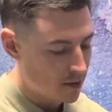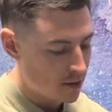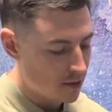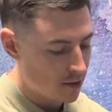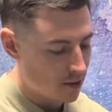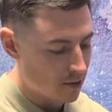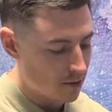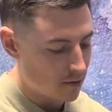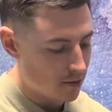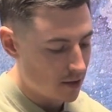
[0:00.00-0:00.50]

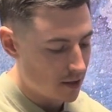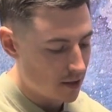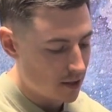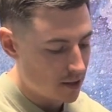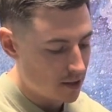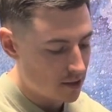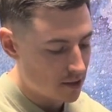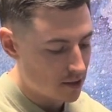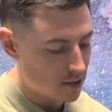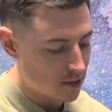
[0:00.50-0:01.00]
You go
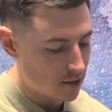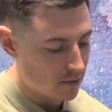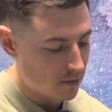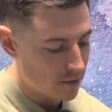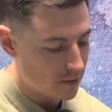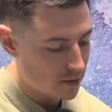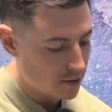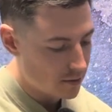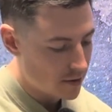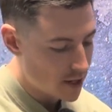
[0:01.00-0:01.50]
nice and slow in
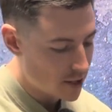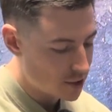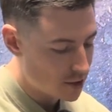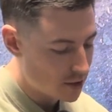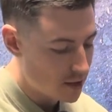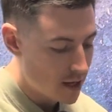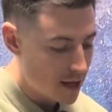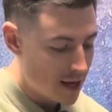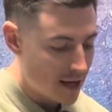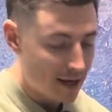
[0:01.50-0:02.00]
one
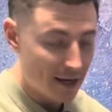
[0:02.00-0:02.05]
direction,